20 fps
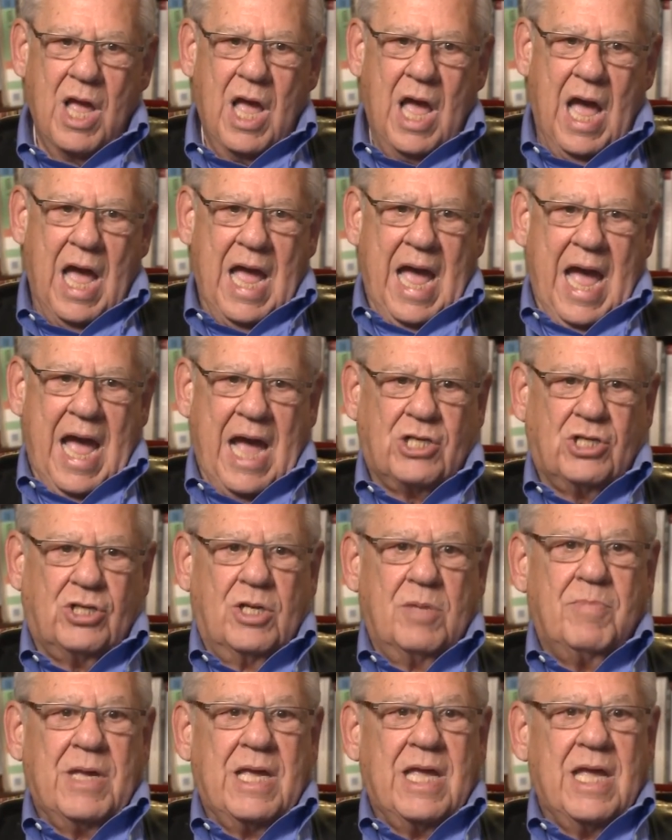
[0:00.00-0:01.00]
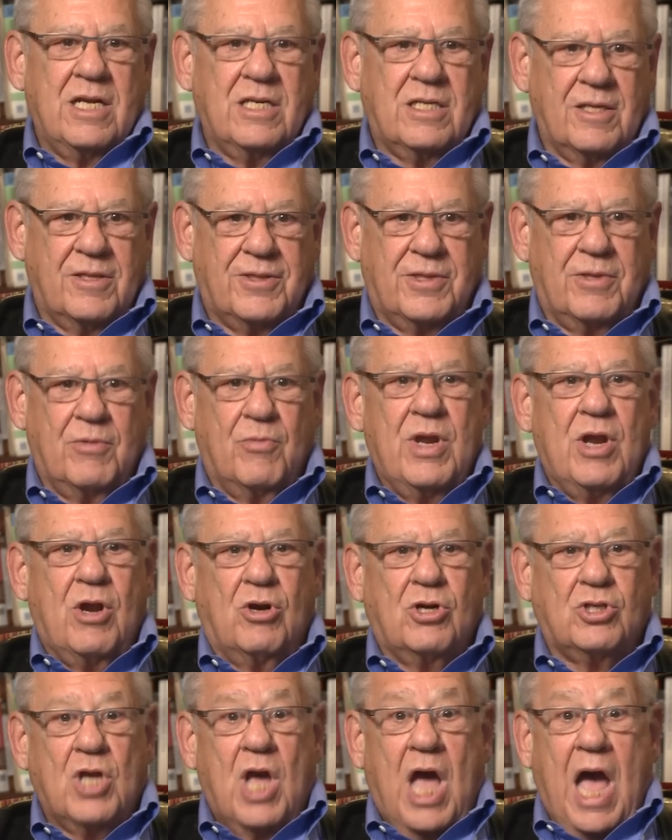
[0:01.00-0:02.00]
I actually begin to th-
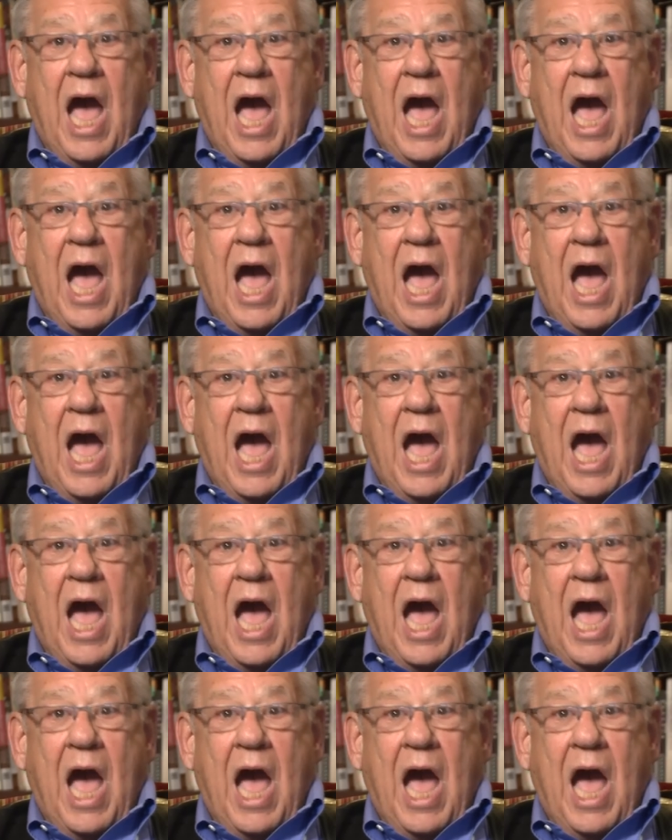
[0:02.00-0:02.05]
rehearse